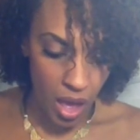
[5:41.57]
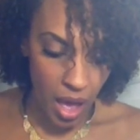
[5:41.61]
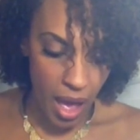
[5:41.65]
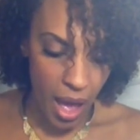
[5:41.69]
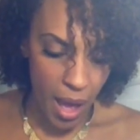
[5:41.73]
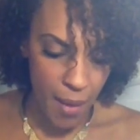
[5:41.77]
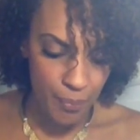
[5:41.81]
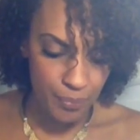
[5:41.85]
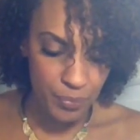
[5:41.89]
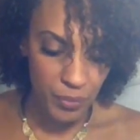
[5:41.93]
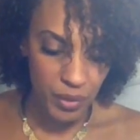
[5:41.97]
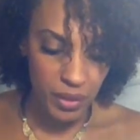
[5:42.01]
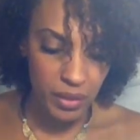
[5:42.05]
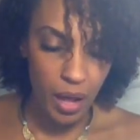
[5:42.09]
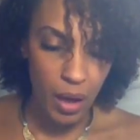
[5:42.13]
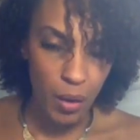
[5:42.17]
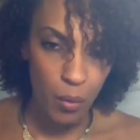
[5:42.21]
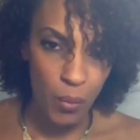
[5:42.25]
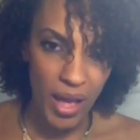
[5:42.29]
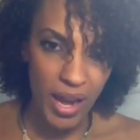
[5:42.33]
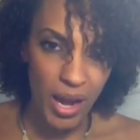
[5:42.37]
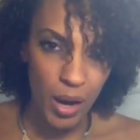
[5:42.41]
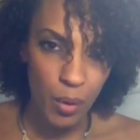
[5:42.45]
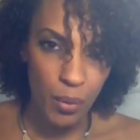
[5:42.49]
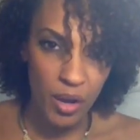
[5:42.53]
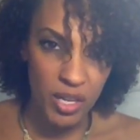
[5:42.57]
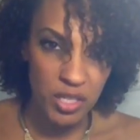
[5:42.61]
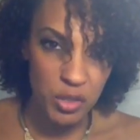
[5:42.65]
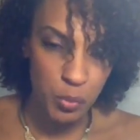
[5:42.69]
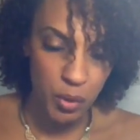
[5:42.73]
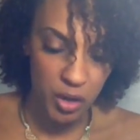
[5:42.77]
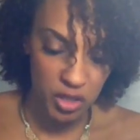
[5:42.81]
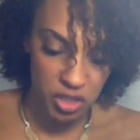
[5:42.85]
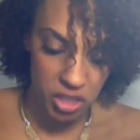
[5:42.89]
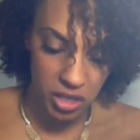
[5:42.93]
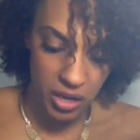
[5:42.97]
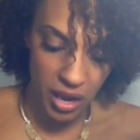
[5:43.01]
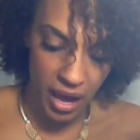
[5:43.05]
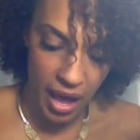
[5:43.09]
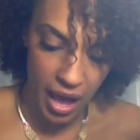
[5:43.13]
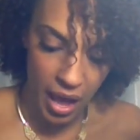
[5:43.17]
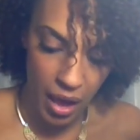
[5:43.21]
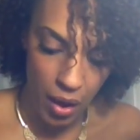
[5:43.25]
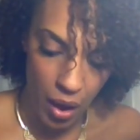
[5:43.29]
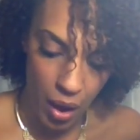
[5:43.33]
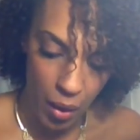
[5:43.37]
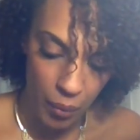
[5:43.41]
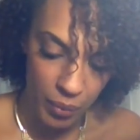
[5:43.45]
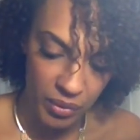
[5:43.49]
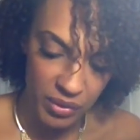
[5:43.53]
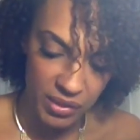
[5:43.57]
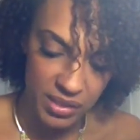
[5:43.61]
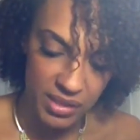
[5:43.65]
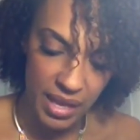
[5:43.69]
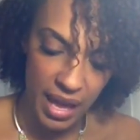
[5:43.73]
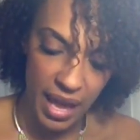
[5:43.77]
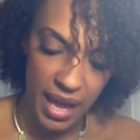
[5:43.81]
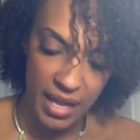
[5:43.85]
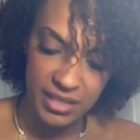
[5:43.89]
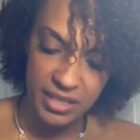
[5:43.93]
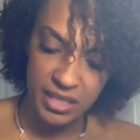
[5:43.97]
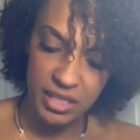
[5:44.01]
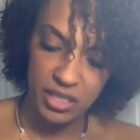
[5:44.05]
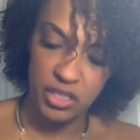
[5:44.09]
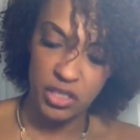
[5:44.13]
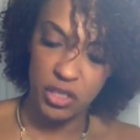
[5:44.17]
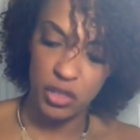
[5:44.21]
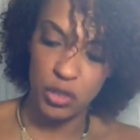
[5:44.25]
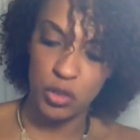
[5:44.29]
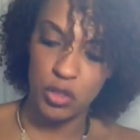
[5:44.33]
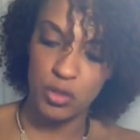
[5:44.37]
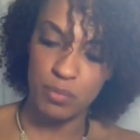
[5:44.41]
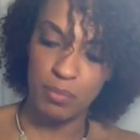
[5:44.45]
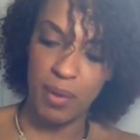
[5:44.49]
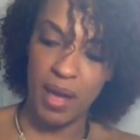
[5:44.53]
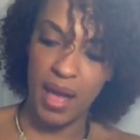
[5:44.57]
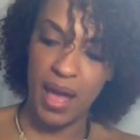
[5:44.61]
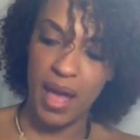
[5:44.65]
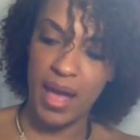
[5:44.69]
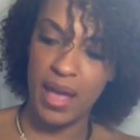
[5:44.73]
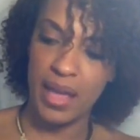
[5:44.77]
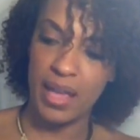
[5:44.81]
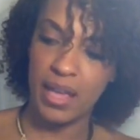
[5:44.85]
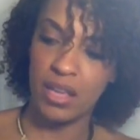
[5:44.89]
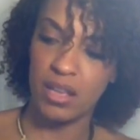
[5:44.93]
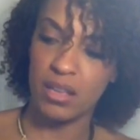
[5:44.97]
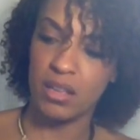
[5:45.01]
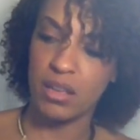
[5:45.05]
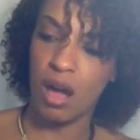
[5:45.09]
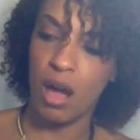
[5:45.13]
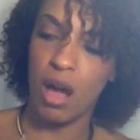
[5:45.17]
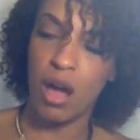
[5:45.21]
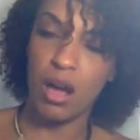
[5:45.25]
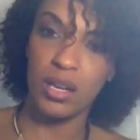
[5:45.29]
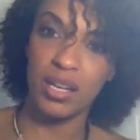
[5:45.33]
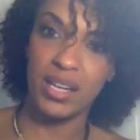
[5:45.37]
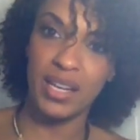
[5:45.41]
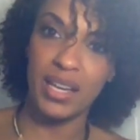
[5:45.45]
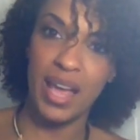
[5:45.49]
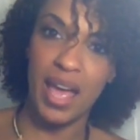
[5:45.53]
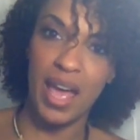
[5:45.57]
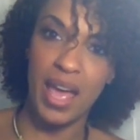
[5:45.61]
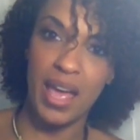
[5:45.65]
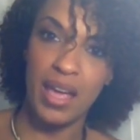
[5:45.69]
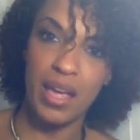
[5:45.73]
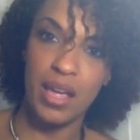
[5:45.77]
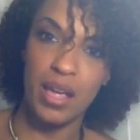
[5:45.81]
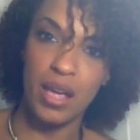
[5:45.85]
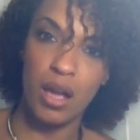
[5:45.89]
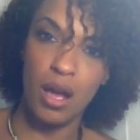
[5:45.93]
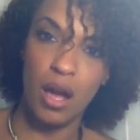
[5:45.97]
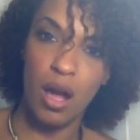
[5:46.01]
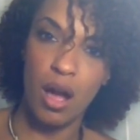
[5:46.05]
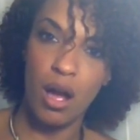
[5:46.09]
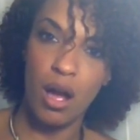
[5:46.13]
Um, now when I was washing it out, I will say I did use my Garnier